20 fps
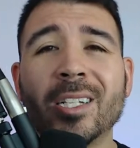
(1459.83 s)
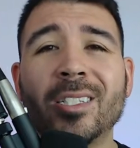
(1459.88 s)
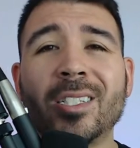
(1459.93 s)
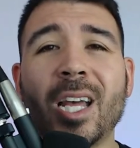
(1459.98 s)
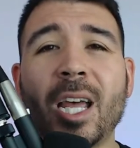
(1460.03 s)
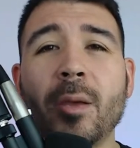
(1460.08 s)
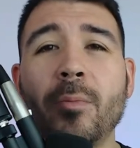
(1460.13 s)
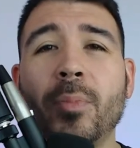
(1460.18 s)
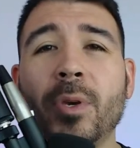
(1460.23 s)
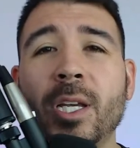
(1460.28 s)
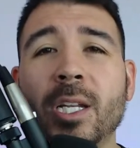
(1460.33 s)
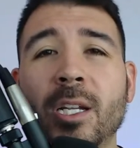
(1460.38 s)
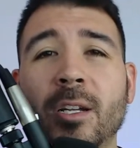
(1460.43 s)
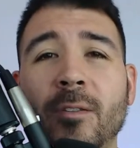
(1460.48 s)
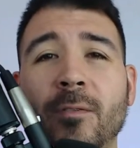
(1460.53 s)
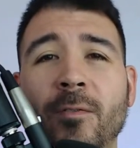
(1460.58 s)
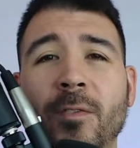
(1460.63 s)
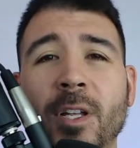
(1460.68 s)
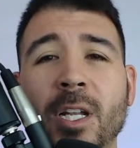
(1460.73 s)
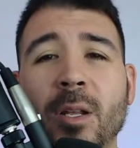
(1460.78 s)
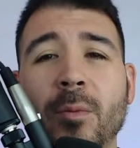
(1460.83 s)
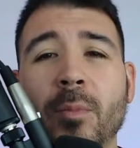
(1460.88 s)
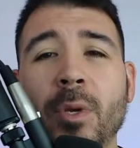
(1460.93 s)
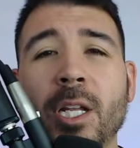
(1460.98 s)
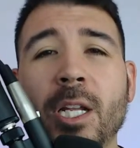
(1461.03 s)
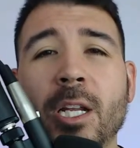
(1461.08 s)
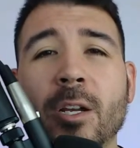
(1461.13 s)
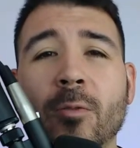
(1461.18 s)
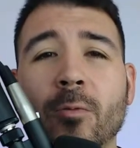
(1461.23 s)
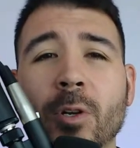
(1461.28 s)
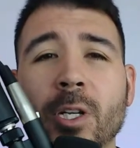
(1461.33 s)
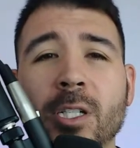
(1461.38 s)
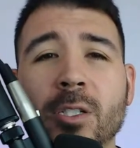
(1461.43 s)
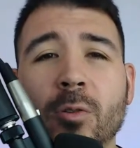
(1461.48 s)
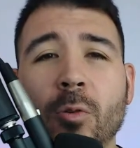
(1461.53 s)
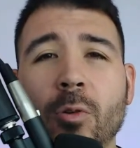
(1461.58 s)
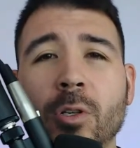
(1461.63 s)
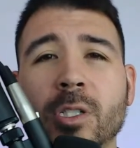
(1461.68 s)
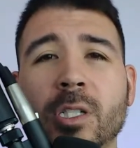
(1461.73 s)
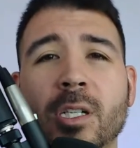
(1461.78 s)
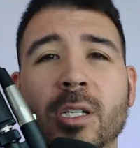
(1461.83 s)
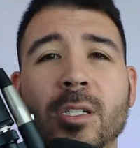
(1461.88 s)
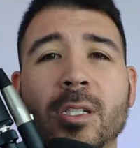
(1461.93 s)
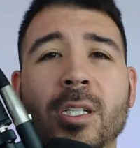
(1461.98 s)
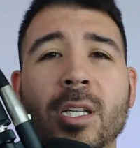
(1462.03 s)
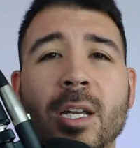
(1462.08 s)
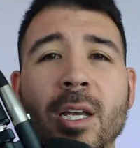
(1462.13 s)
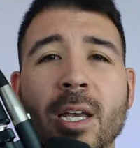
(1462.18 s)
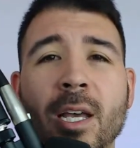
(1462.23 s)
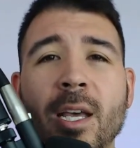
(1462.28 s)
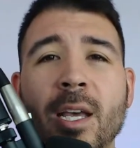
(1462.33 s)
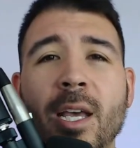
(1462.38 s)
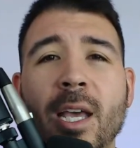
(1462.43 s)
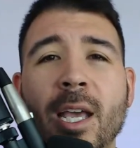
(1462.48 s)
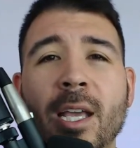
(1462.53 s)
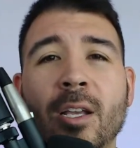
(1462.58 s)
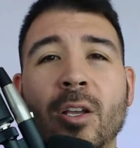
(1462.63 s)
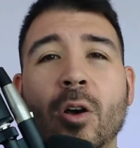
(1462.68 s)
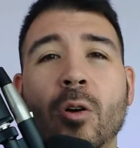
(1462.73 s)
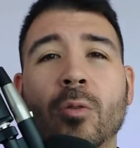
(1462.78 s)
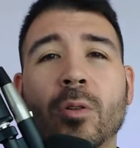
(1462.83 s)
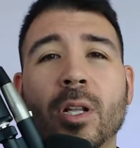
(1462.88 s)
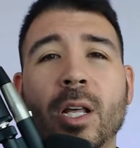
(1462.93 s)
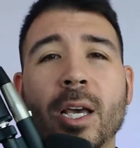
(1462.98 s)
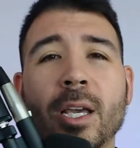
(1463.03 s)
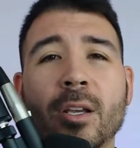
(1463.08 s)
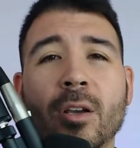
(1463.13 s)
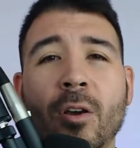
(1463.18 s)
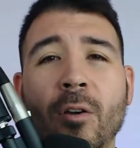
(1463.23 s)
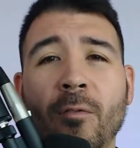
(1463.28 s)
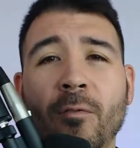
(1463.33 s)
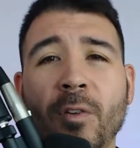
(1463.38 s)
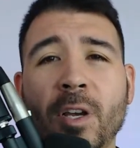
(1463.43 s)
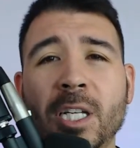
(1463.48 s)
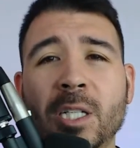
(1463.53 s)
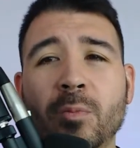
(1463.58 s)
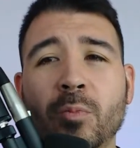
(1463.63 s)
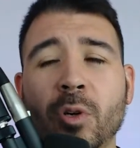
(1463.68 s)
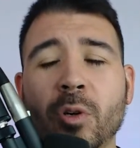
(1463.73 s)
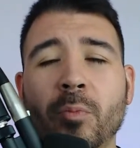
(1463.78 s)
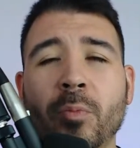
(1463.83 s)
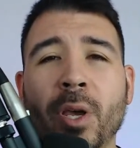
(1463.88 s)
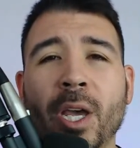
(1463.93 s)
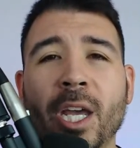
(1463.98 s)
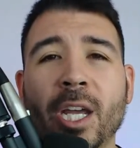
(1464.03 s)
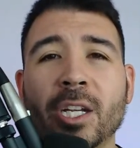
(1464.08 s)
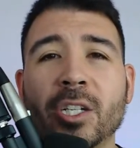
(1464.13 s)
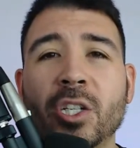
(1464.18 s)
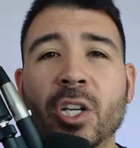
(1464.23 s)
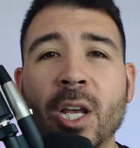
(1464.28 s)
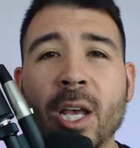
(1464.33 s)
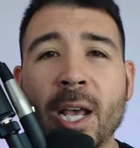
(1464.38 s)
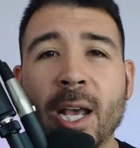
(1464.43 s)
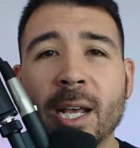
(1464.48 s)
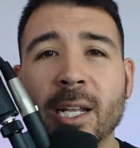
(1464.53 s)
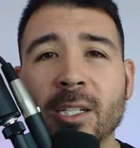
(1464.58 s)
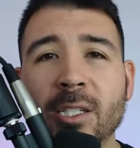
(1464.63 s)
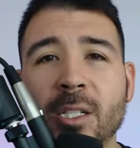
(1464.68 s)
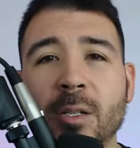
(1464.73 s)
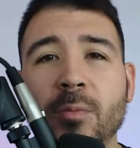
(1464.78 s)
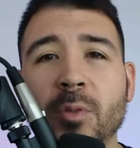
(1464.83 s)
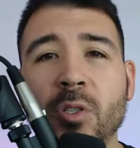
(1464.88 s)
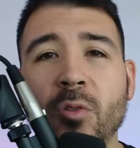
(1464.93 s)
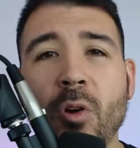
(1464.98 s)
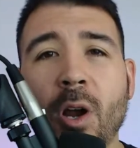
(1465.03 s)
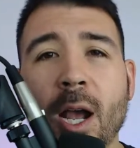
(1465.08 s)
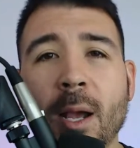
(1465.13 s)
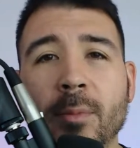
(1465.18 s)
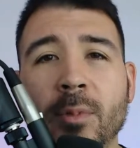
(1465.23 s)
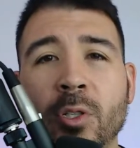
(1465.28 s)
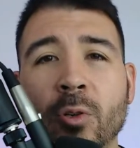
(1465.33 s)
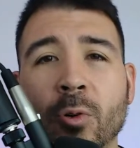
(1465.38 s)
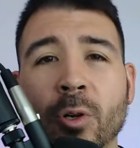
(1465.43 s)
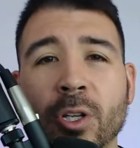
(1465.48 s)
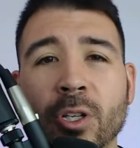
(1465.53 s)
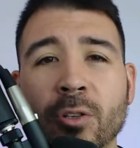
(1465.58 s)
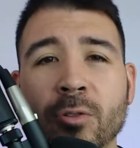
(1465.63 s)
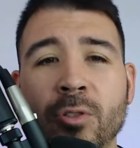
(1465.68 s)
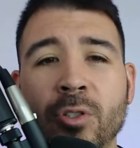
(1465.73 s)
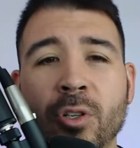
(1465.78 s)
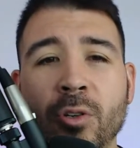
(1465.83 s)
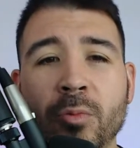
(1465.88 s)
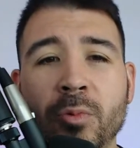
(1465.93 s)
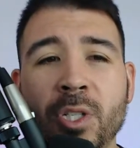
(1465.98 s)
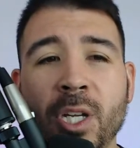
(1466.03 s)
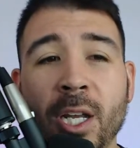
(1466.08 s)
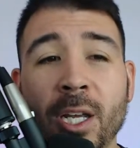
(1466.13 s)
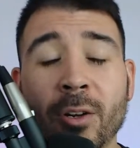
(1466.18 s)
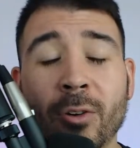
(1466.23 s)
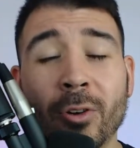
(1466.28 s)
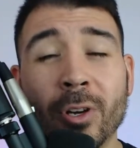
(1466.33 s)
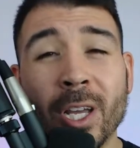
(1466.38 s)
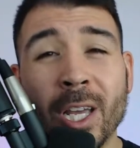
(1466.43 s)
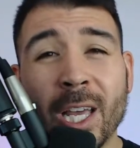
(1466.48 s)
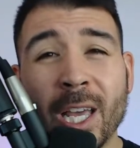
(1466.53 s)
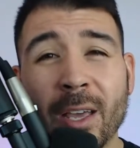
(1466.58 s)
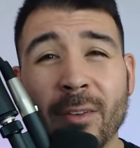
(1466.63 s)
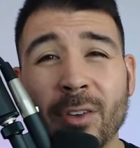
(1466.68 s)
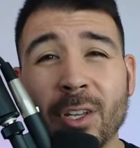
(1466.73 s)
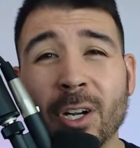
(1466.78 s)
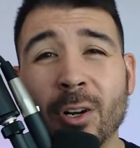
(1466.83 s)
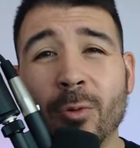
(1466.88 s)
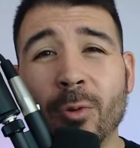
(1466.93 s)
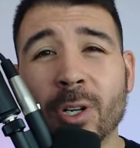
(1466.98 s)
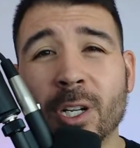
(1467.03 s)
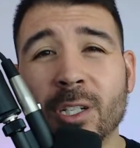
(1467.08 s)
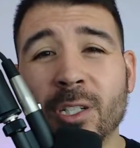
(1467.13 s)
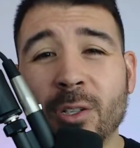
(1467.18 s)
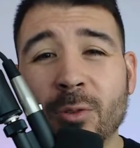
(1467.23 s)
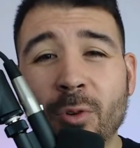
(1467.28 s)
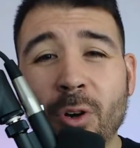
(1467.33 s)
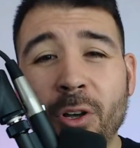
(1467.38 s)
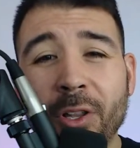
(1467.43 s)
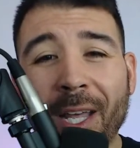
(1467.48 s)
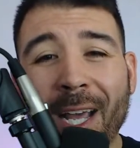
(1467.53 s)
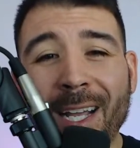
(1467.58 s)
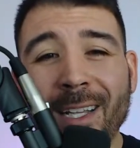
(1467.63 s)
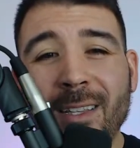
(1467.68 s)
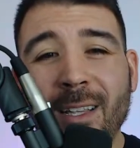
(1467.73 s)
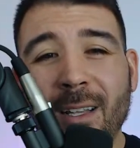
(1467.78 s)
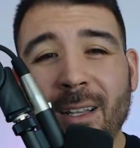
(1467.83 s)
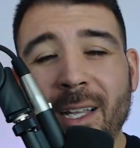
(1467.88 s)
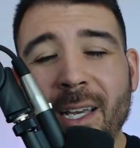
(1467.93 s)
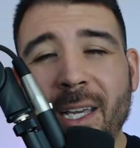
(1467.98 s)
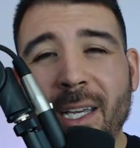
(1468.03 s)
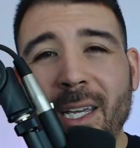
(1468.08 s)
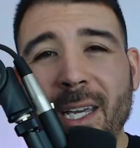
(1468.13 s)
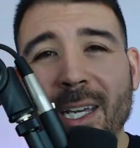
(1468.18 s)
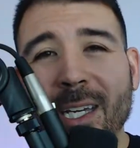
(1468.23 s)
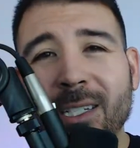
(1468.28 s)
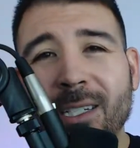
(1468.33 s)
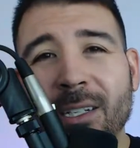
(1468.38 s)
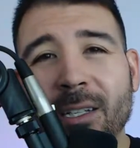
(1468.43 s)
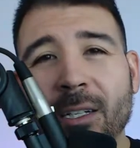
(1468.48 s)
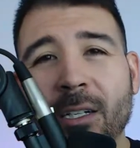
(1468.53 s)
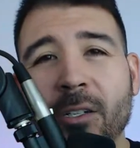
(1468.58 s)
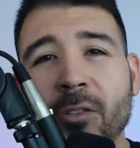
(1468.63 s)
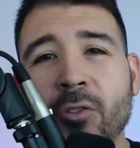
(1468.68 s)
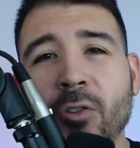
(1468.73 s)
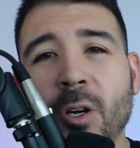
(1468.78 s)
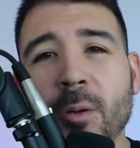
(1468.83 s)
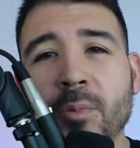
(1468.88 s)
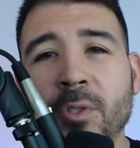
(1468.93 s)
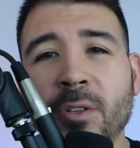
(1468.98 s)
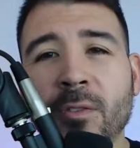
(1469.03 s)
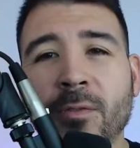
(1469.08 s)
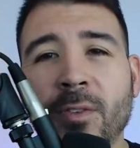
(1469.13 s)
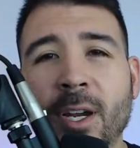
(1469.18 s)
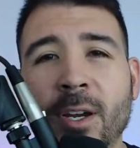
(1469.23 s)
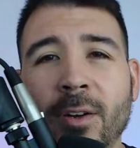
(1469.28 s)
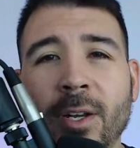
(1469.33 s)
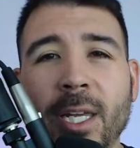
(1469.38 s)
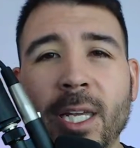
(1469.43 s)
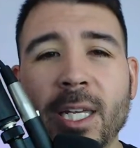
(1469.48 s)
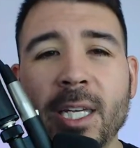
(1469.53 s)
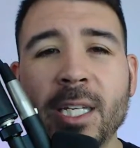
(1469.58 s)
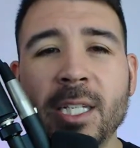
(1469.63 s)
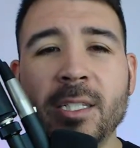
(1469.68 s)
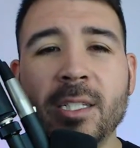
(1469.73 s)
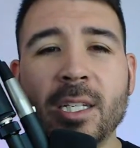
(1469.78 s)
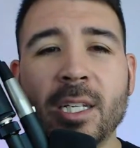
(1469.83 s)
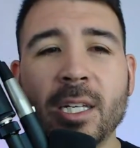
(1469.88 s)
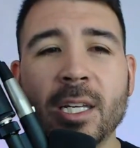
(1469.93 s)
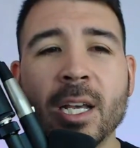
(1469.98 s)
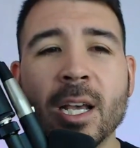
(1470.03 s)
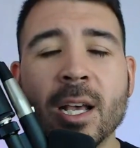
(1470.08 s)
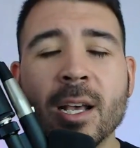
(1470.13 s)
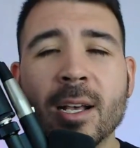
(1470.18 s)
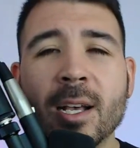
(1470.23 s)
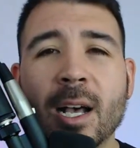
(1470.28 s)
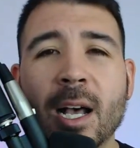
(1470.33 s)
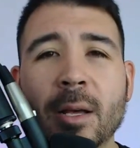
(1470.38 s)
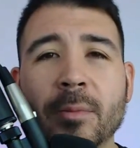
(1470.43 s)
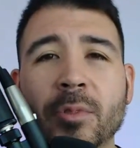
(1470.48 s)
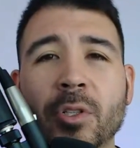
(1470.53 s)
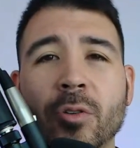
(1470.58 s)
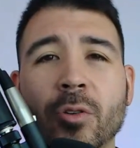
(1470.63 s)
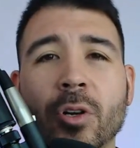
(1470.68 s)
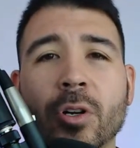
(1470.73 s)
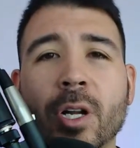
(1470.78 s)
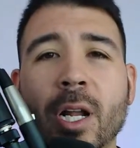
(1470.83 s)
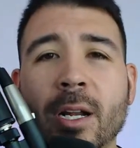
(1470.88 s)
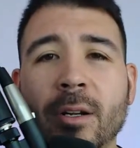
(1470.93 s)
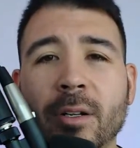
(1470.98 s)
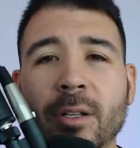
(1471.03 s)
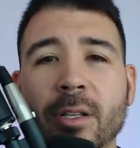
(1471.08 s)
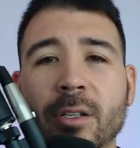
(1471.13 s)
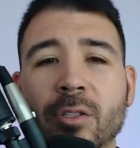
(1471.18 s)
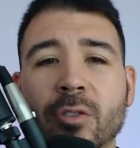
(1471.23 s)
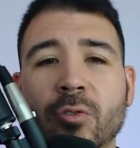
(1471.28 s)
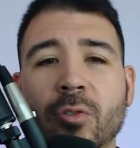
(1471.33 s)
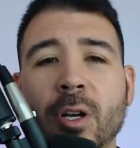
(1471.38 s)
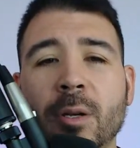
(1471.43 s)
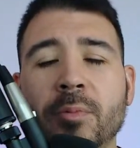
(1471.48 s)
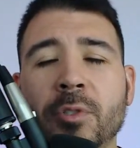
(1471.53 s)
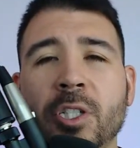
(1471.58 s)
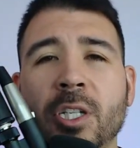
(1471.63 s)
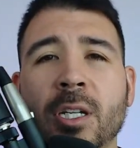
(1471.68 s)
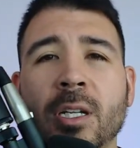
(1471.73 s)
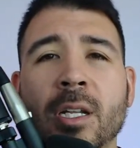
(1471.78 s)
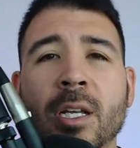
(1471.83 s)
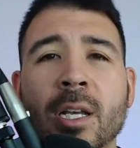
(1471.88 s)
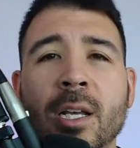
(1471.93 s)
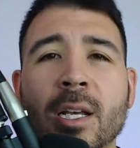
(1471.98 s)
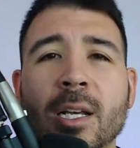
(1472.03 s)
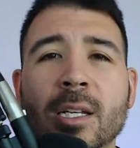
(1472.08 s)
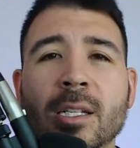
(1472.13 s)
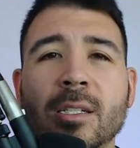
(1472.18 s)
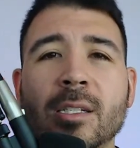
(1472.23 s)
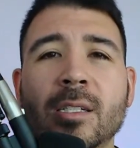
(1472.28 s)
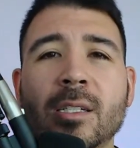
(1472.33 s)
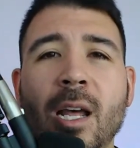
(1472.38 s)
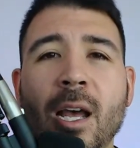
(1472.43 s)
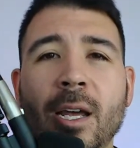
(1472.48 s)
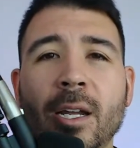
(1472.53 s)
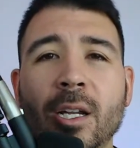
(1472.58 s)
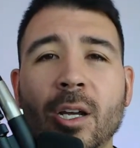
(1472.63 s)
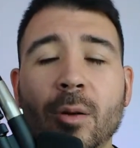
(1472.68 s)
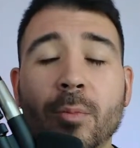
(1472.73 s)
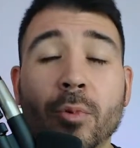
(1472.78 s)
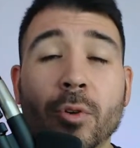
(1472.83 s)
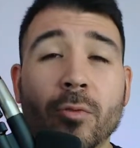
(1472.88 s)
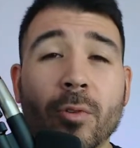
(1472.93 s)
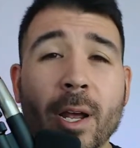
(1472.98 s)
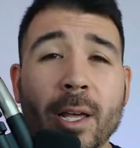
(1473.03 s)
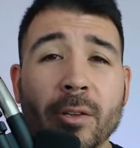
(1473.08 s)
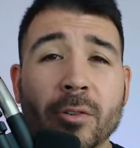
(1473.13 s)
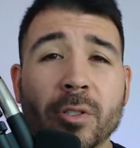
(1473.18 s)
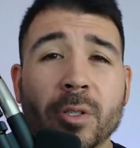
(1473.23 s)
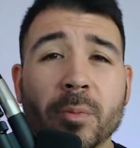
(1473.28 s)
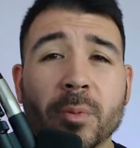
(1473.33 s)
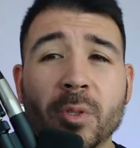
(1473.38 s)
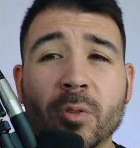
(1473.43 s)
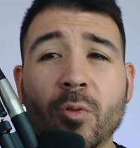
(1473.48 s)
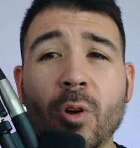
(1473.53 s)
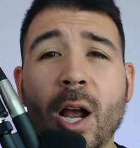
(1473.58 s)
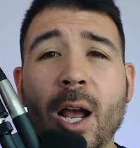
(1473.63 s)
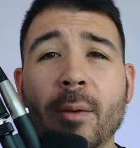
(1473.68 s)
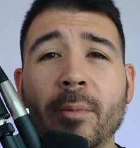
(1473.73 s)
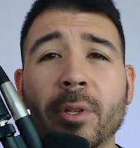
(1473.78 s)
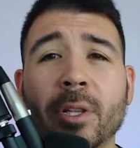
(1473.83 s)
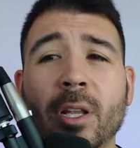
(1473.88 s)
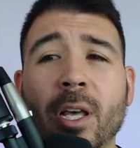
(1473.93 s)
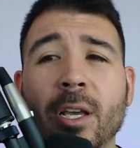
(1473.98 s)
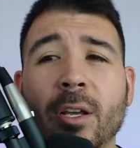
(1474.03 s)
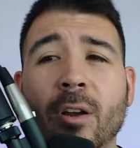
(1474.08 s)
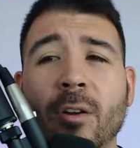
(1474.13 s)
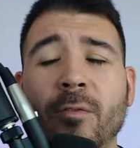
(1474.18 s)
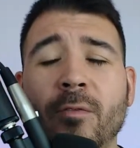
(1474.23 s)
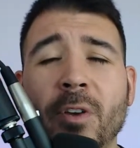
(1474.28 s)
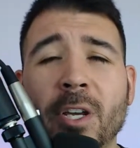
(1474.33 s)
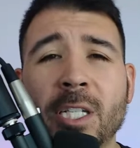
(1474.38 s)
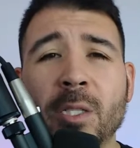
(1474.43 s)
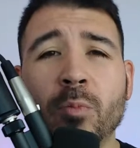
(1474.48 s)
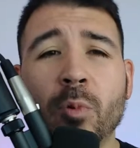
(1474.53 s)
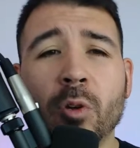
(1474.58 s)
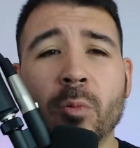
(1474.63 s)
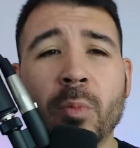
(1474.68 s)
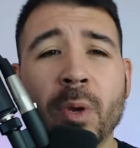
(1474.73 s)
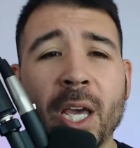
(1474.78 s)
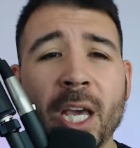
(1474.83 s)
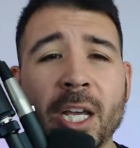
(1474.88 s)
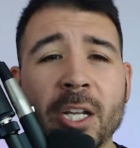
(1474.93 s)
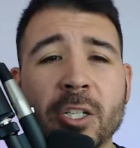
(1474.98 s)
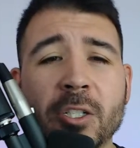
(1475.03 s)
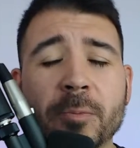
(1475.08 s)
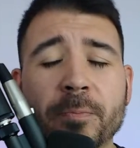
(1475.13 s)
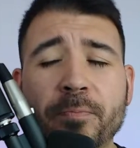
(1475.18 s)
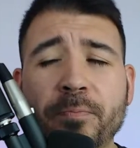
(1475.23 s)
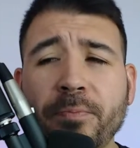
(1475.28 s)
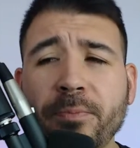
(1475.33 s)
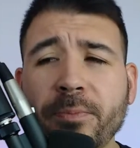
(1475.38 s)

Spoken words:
type in Infinite Media Resources, and go like our Facebook page and subscribe to our YouTube channel. If you don't want to do all that, the link is in the description. Very easy. So go down to the description, sign up, or rather subscribe and like our Facebook page.